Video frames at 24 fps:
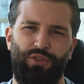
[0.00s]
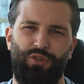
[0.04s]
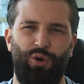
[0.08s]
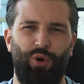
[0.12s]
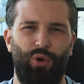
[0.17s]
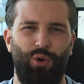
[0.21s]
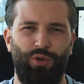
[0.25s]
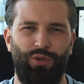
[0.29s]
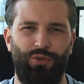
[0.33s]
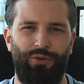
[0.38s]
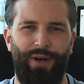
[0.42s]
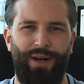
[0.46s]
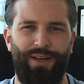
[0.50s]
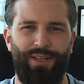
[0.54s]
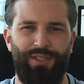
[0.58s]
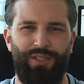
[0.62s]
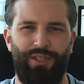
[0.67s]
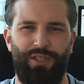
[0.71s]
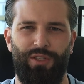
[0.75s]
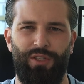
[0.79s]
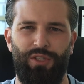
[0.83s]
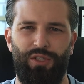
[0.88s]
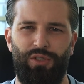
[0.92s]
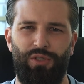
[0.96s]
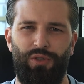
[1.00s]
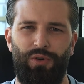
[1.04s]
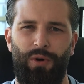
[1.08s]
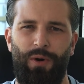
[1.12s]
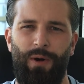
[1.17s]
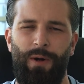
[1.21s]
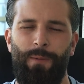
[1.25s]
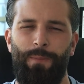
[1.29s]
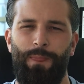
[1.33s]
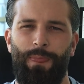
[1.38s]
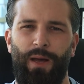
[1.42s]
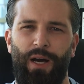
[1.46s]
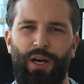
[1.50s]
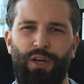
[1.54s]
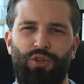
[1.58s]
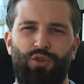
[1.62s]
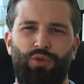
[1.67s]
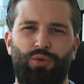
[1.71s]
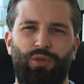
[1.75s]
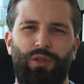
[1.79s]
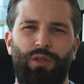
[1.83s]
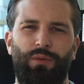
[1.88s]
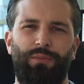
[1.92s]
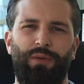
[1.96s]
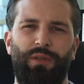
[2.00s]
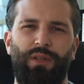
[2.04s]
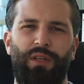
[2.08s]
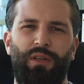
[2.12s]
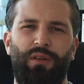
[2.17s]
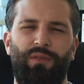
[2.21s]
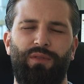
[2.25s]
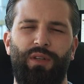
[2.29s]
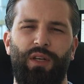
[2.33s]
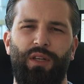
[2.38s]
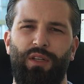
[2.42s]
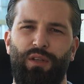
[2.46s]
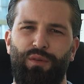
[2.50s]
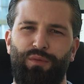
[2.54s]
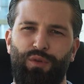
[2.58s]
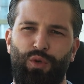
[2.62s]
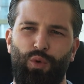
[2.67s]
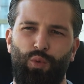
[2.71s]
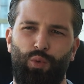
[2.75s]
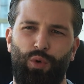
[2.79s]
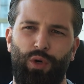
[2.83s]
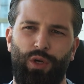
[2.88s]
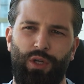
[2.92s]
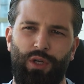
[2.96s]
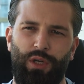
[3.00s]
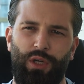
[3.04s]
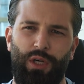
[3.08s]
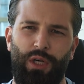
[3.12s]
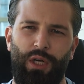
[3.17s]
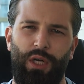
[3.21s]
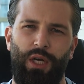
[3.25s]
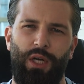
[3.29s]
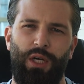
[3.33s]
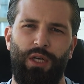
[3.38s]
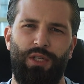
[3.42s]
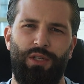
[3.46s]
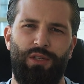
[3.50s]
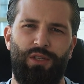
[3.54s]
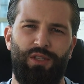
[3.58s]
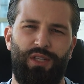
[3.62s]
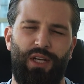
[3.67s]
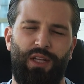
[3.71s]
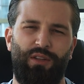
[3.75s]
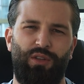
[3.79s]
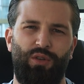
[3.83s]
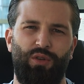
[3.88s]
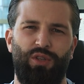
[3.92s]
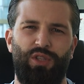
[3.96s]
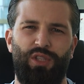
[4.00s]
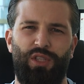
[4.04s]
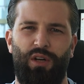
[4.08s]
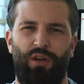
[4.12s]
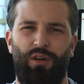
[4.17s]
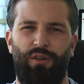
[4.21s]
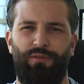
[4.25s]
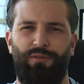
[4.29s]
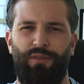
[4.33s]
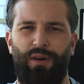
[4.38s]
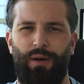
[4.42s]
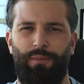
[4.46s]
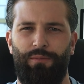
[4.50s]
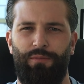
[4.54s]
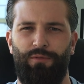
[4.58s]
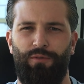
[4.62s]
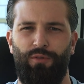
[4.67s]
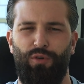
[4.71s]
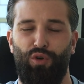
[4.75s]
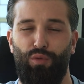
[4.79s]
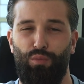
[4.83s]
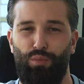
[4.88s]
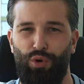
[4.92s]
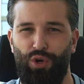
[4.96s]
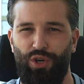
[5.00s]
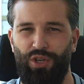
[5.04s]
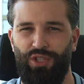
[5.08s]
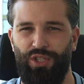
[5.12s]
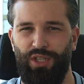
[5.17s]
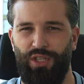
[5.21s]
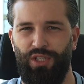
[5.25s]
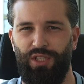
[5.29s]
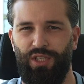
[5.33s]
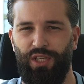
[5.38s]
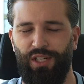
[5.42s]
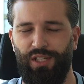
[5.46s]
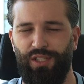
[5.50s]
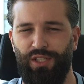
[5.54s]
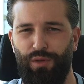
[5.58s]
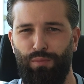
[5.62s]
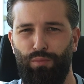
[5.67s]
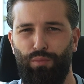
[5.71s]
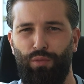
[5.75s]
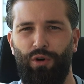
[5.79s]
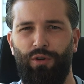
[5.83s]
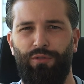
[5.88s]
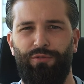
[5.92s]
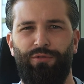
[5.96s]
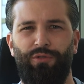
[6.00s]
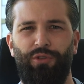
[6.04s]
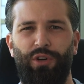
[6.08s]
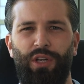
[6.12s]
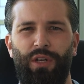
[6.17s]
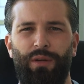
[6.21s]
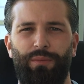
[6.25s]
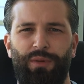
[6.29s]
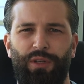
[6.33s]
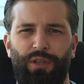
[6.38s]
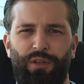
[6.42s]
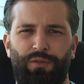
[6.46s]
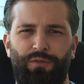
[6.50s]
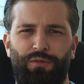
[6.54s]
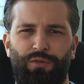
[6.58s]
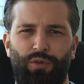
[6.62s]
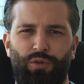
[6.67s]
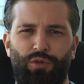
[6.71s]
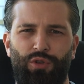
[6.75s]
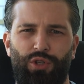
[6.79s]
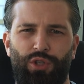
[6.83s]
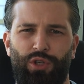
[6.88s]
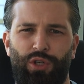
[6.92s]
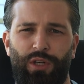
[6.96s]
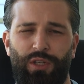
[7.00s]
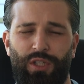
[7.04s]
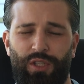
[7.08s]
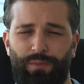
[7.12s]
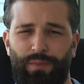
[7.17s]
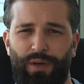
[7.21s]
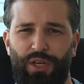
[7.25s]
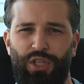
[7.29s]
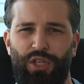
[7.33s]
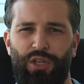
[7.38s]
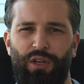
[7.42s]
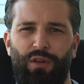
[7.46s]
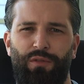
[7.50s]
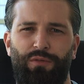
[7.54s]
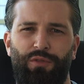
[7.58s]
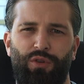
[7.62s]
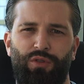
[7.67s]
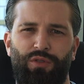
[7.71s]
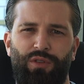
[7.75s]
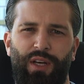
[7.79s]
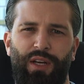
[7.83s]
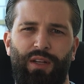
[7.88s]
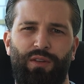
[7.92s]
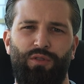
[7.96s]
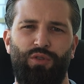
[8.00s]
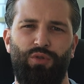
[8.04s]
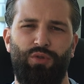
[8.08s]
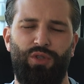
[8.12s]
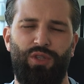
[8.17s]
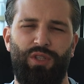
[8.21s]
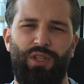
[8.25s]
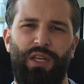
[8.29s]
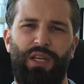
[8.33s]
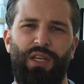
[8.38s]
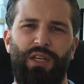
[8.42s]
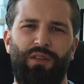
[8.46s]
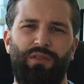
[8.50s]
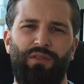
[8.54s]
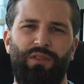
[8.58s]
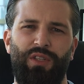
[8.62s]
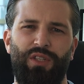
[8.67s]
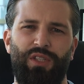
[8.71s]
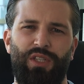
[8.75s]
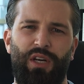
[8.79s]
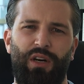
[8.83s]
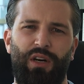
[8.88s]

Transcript: to hold your assets. So I truly believe that if you want to set yourself up for more success and more freedom in the future, especially if you tend to stay in these